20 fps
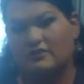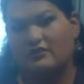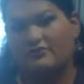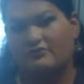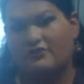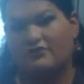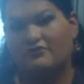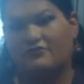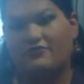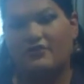bit
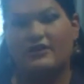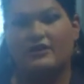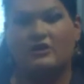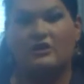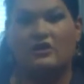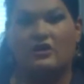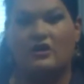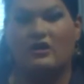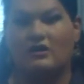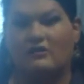of your
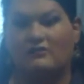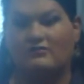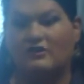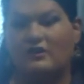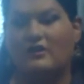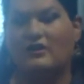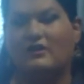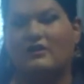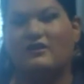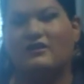finger off.
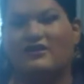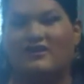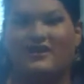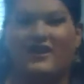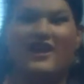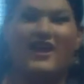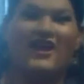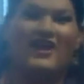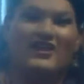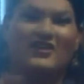
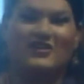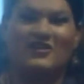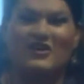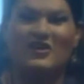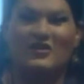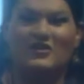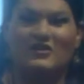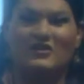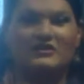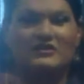
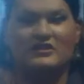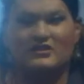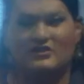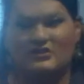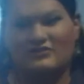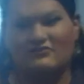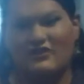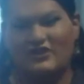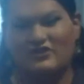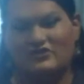
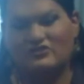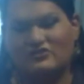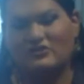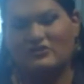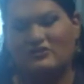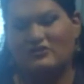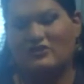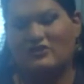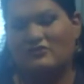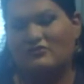
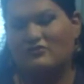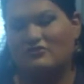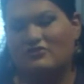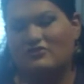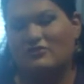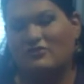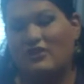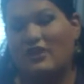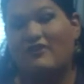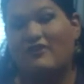Eventually,
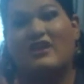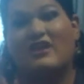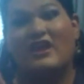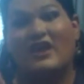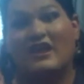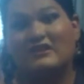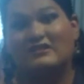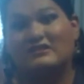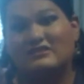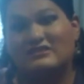you'll have
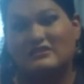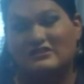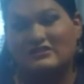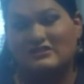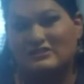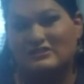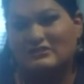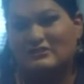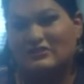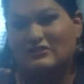
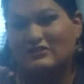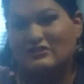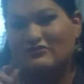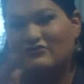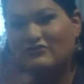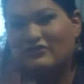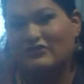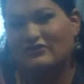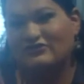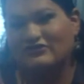calluses on your
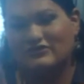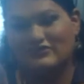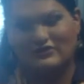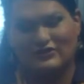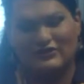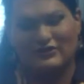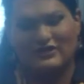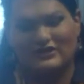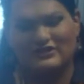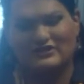fingers and
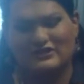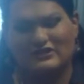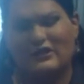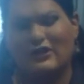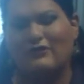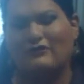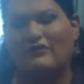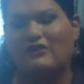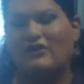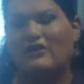all that
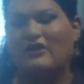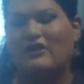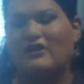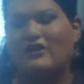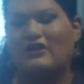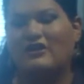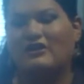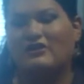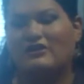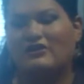stuff. A
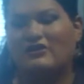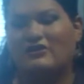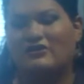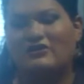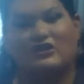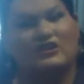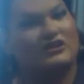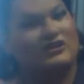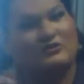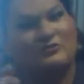
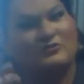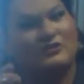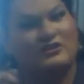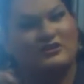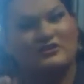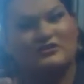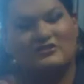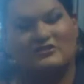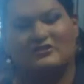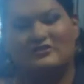good
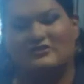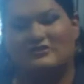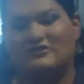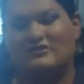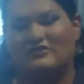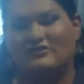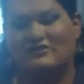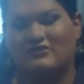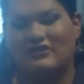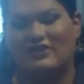witch,
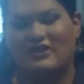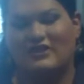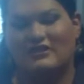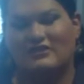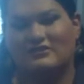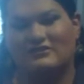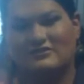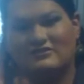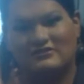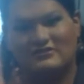
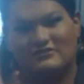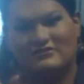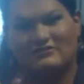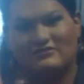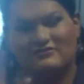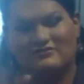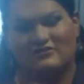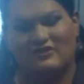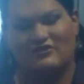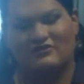has
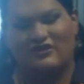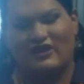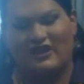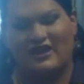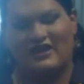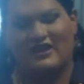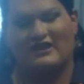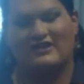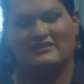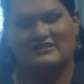rough
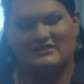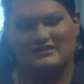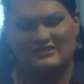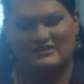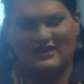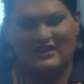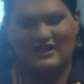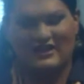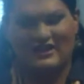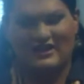
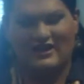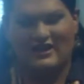hands.